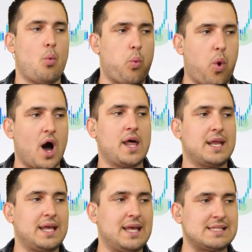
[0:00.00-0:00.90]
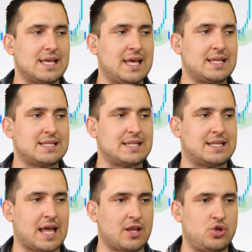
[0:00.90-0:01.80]
what is it
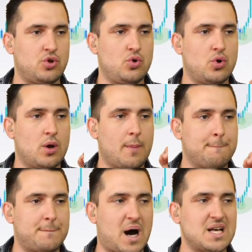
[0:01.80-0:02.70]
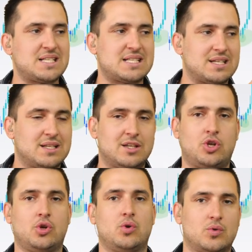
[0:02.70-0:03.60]
that you must
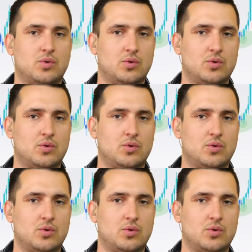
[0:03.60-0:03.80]
do?